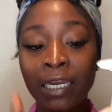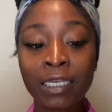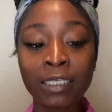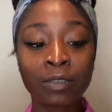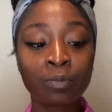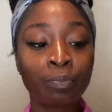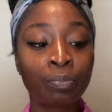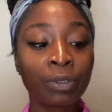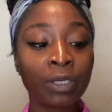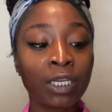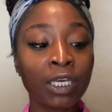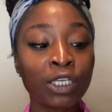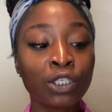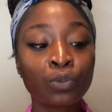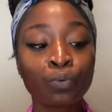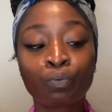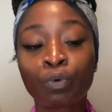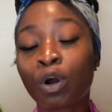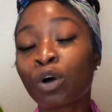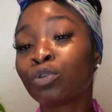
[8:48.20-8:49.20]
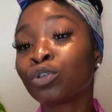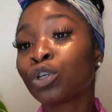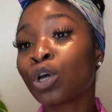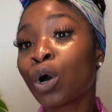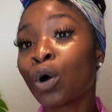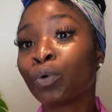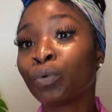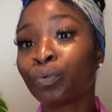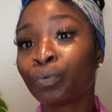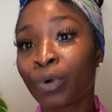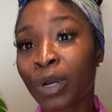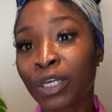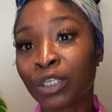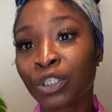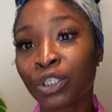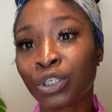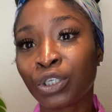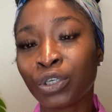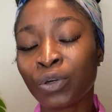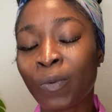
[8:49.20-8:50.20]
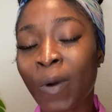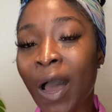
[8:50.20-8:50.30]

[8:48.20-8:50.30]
is Bliss Rose Gold Rescue.